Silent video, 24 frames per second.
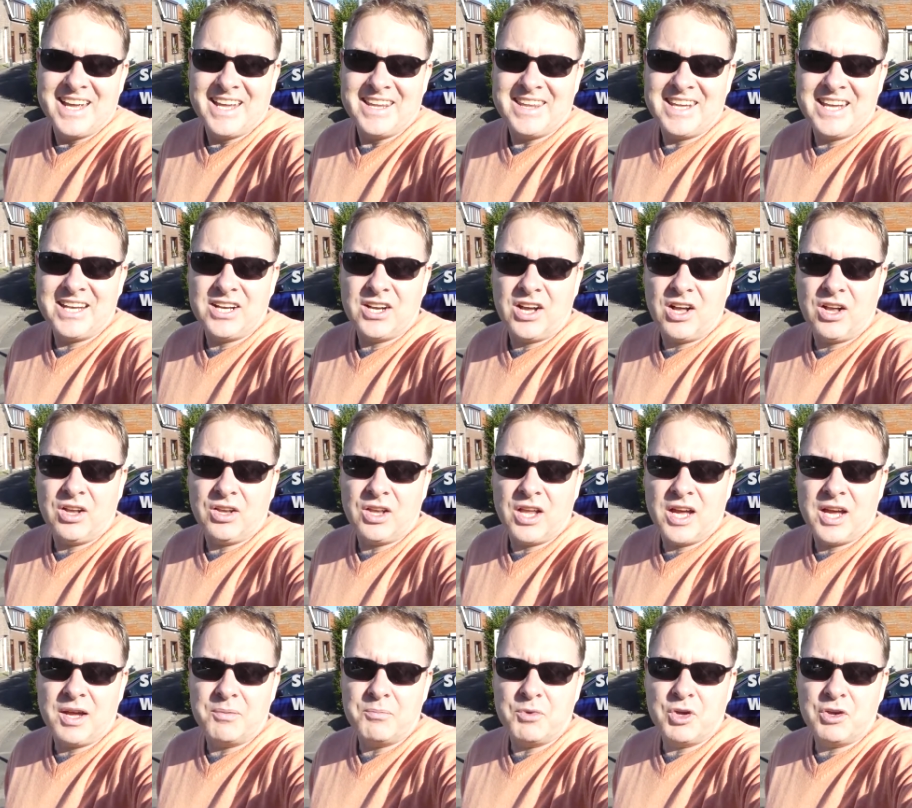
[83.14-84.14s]
Then
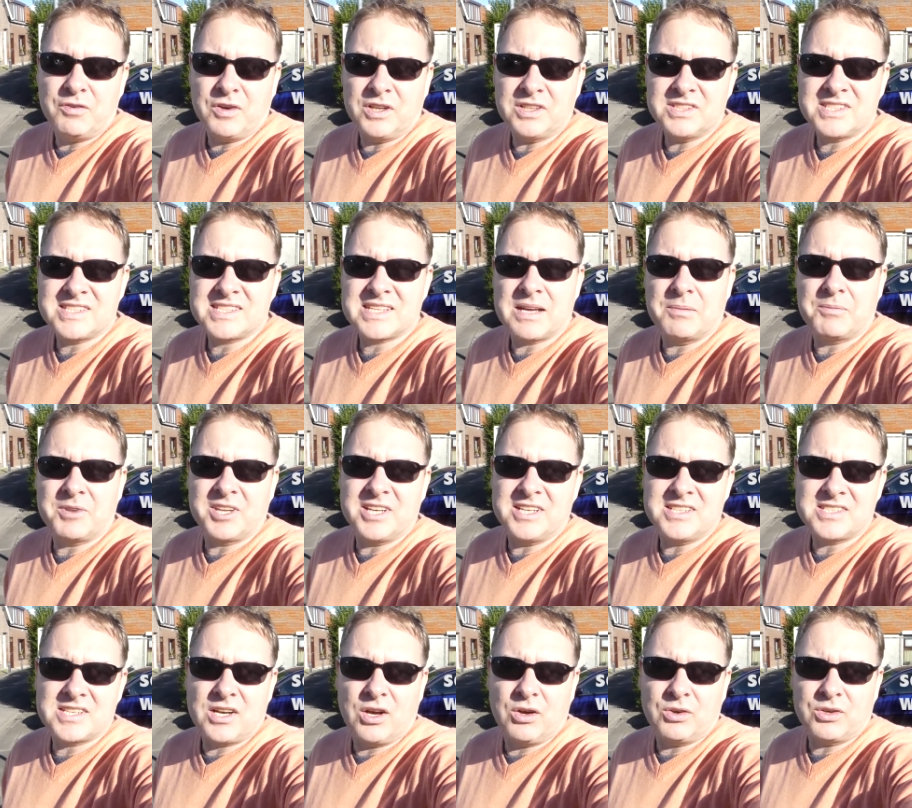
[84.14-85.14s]
I'll move on to some of
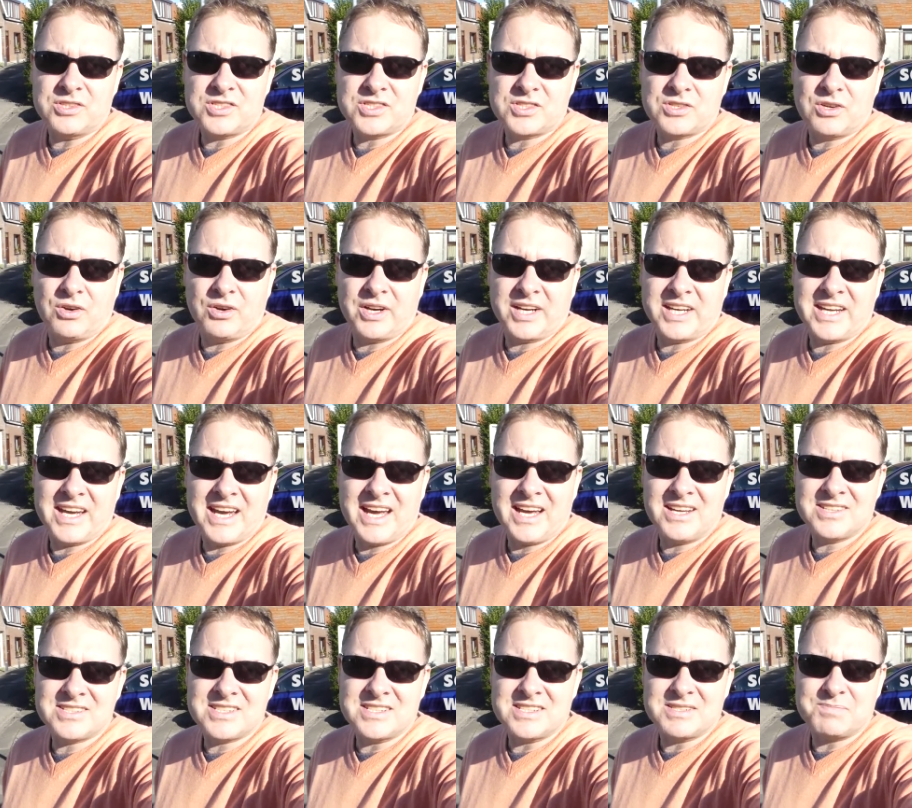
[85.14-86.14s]
these old historic
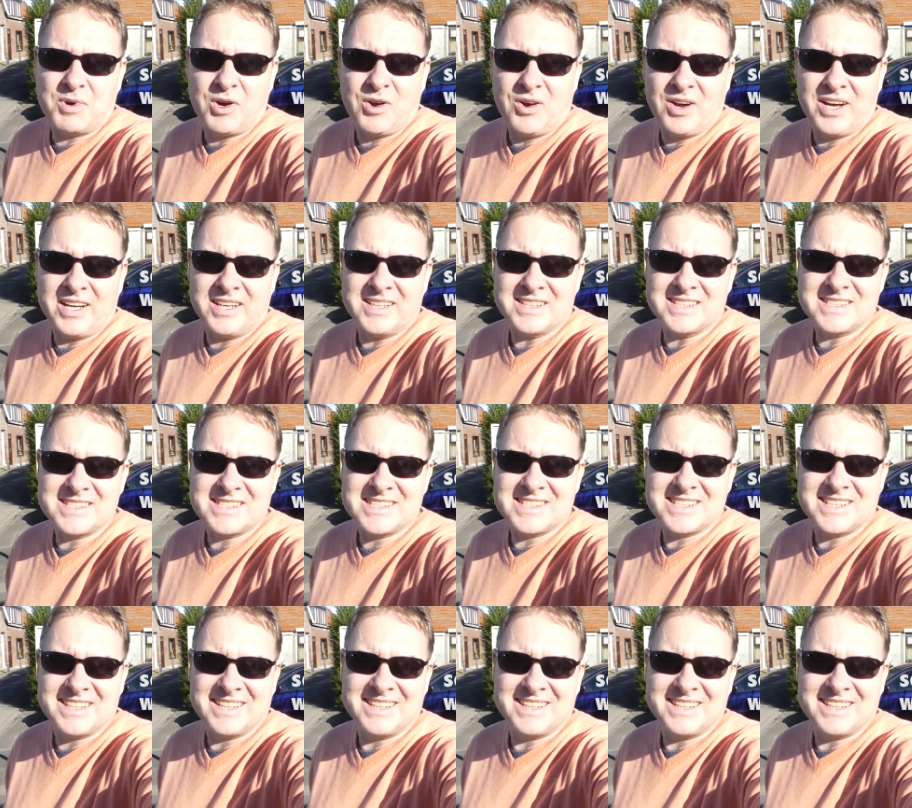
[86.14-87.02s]
houses behind us.